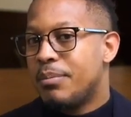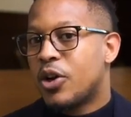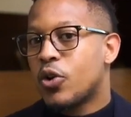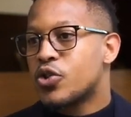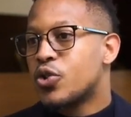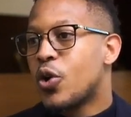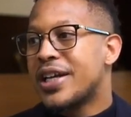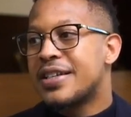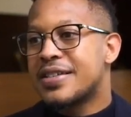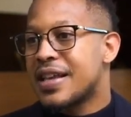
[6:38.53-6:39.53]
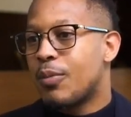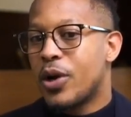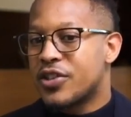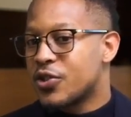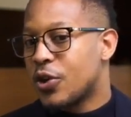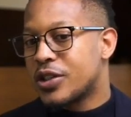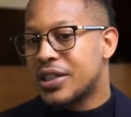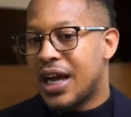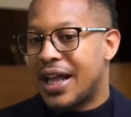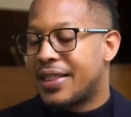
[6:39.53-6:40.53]
Because you know it is somewhere. It's
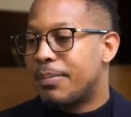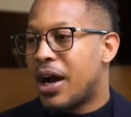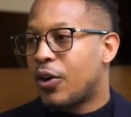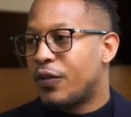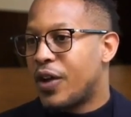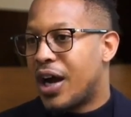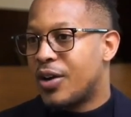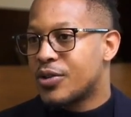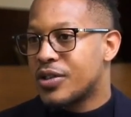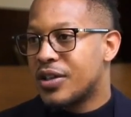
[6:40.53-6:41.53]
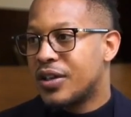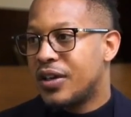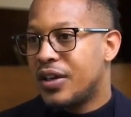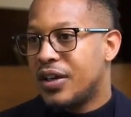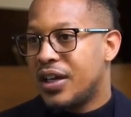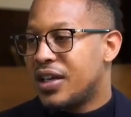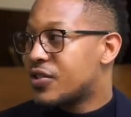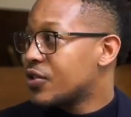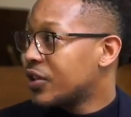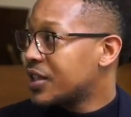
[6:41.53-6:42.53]
not at the back of your house. Yeah. yeah.
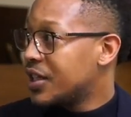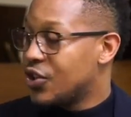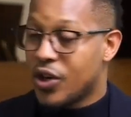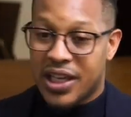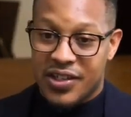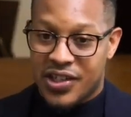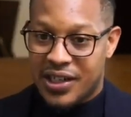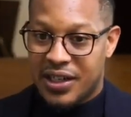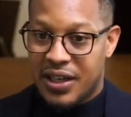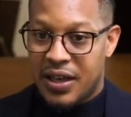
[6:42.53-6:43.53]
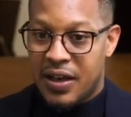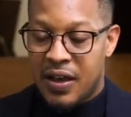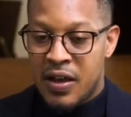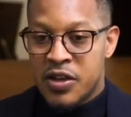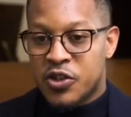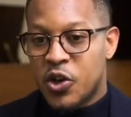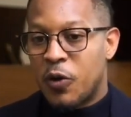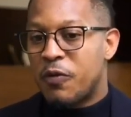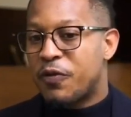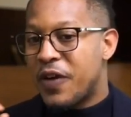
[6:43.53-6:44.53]
It's not in your kitchen. Yeah.
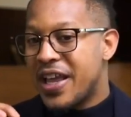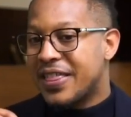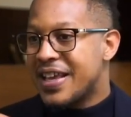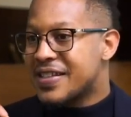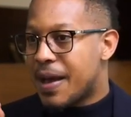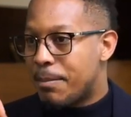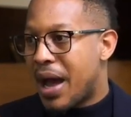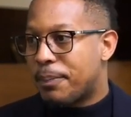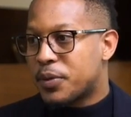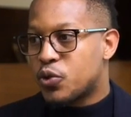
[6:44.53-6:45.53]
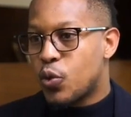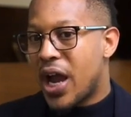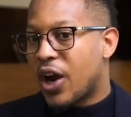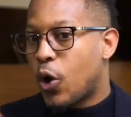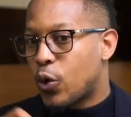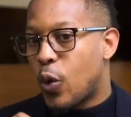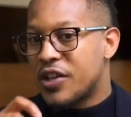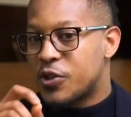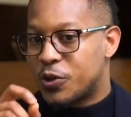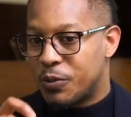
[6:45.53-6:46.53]
So faith is a map to where God
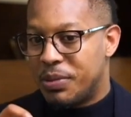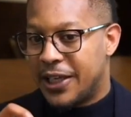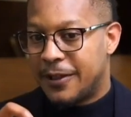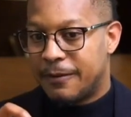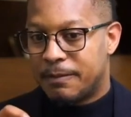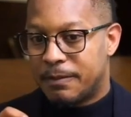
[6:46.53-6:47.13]
wants you to be.